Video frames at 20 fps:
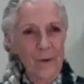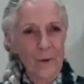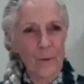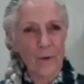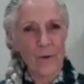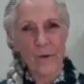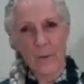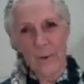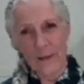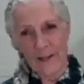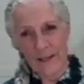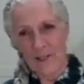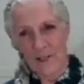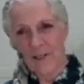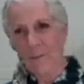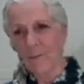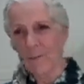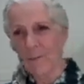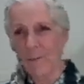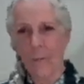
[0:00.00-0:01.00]
Whether
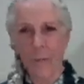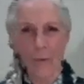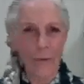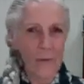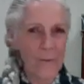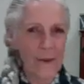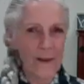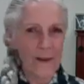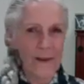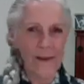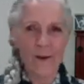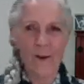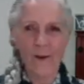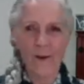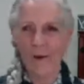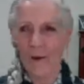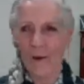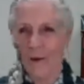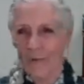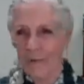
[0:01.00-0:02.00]
it's warm
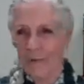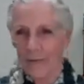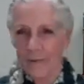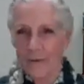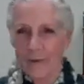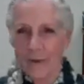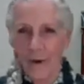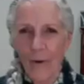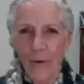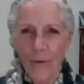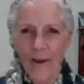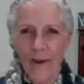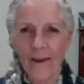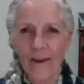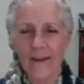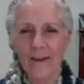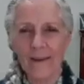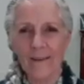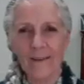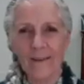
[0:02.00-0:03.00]
air or
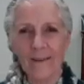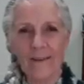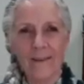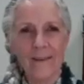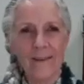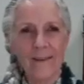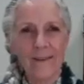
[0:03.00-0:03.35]
flowing